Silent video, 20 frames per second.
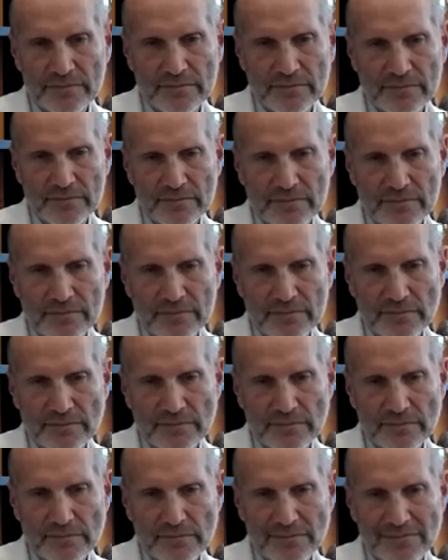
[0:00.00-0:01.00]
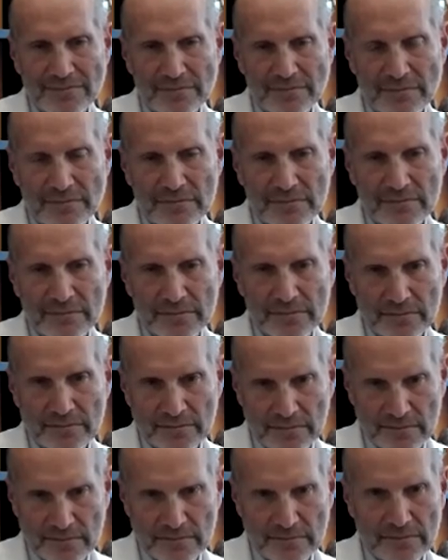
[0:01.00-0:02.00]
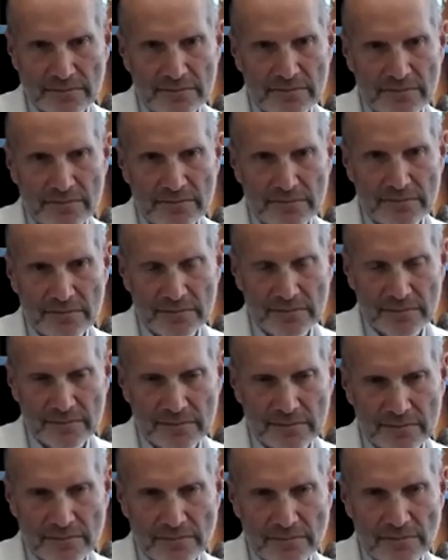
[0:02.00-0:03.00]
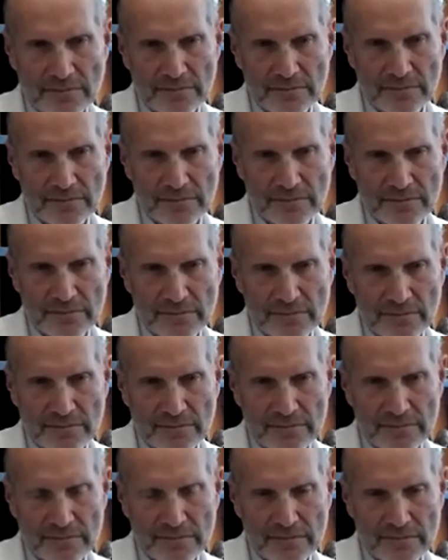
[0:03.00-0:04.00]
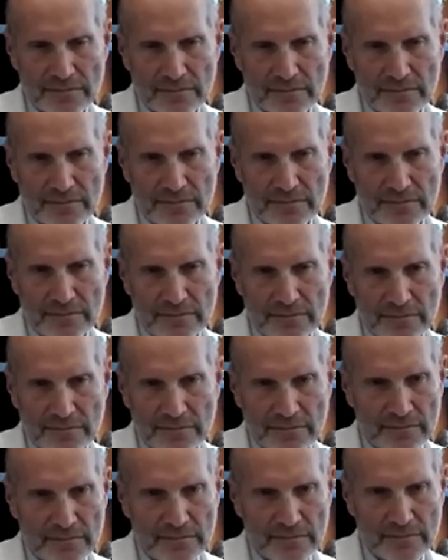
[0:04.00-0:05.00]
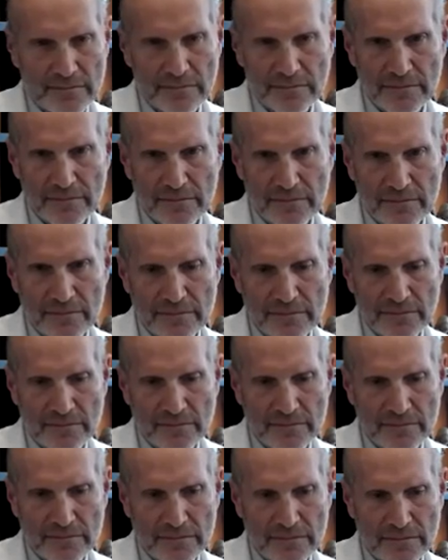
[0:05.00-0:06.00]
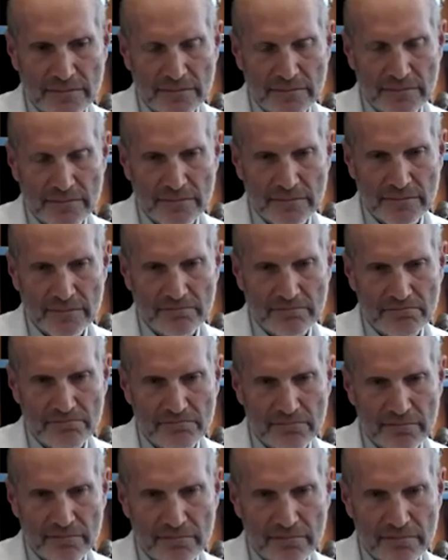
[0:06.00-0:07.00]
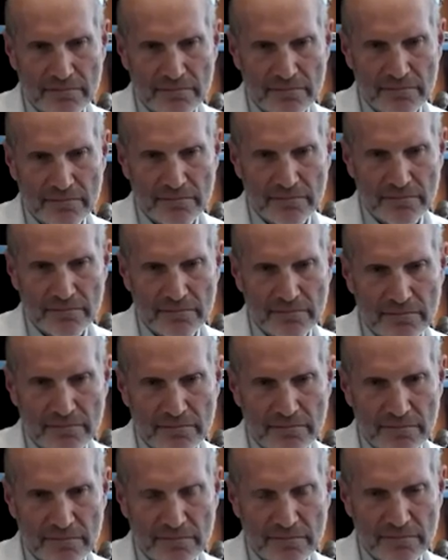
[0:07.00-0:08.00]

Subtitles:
No words are spoken by the person on screen.